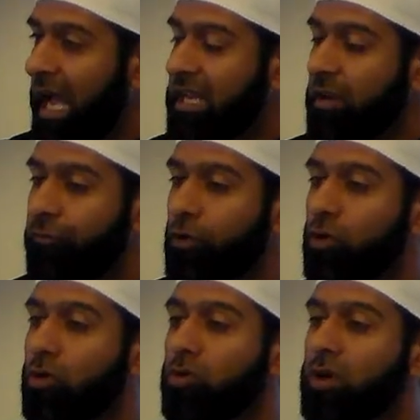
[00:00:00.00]
and if
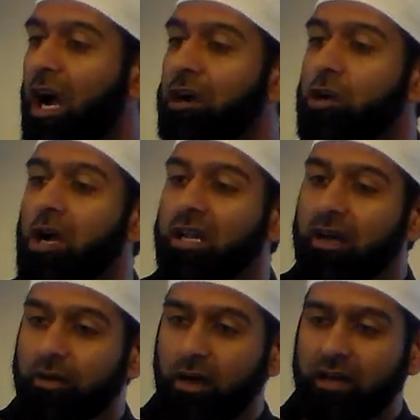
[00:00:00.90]

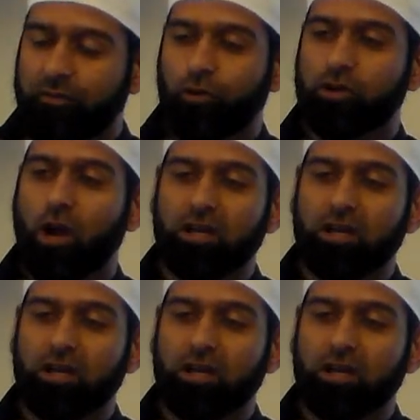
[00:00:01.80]
you're